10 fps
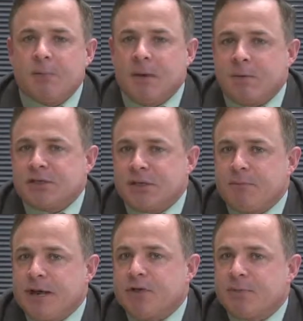published in a
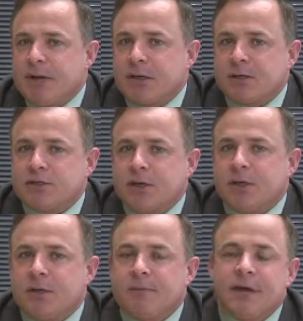major medical
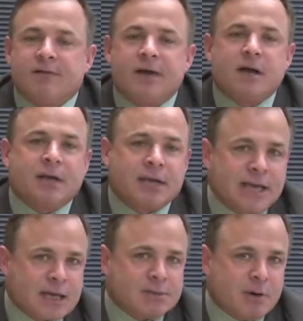journal, and found that
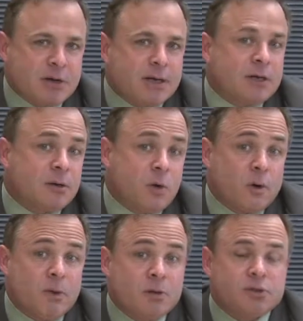yes, bioidentical
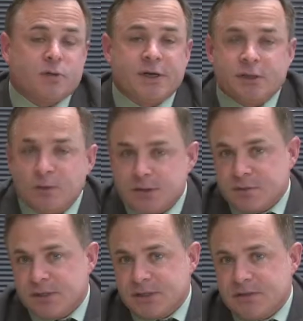hormones reduce the
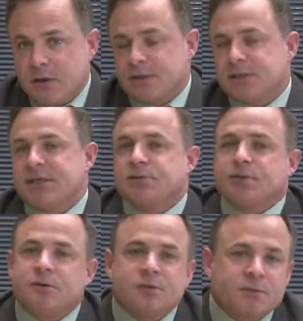risk of heart disease,
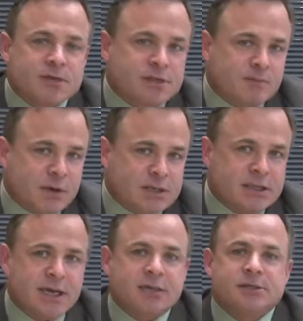reduce the risk of
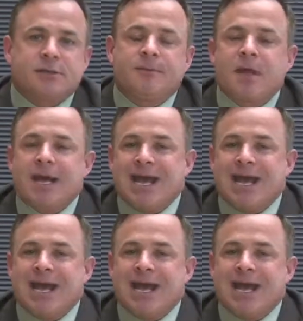breast cancer,